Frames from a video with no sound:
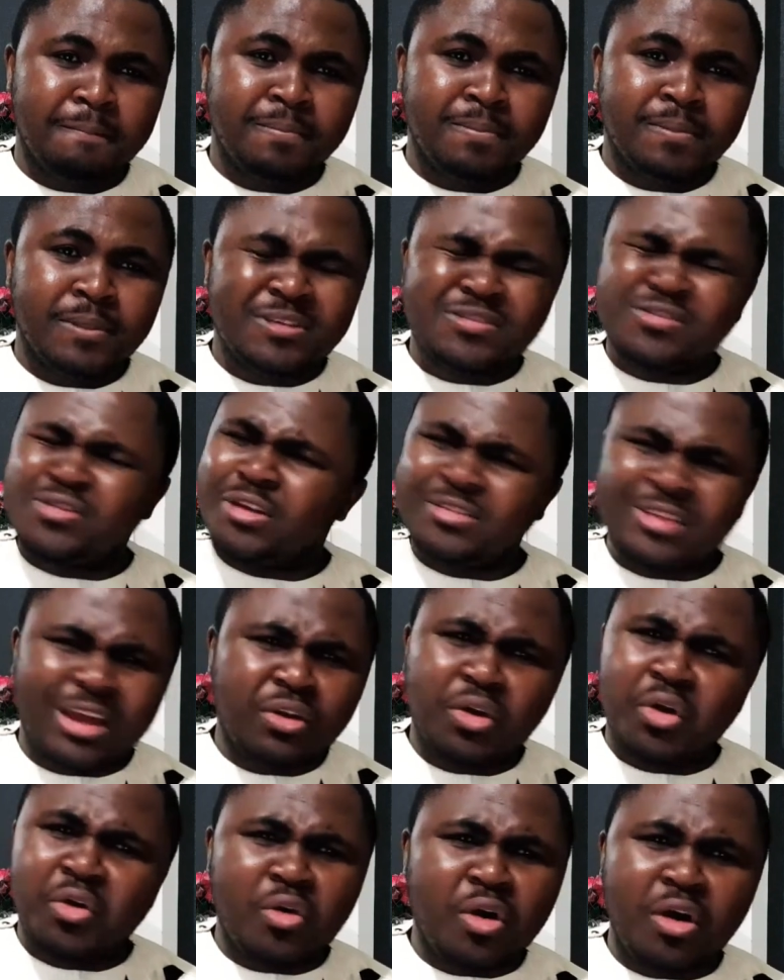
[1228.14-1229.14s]
Such an
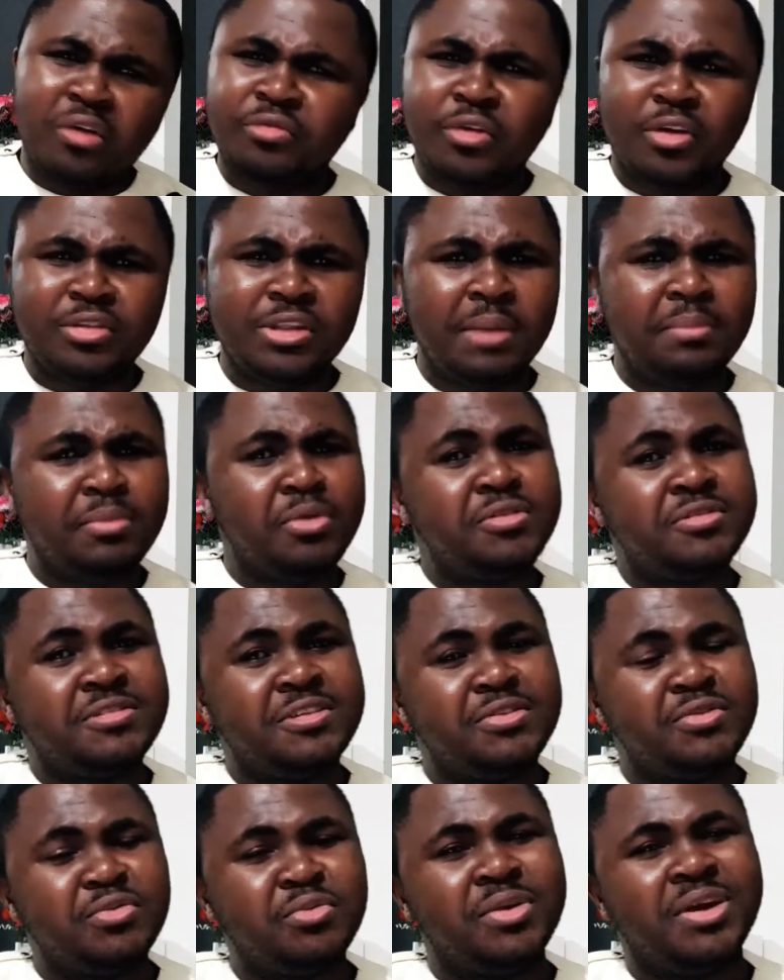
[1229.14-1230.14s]
uncomfortable
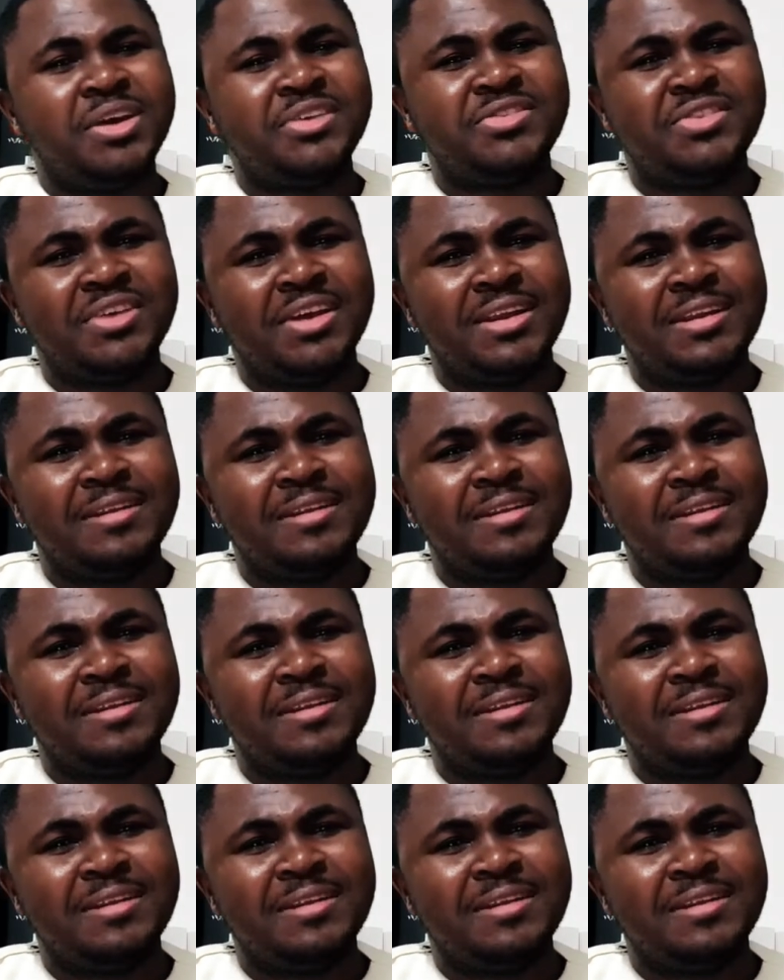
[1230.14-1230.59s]
situation.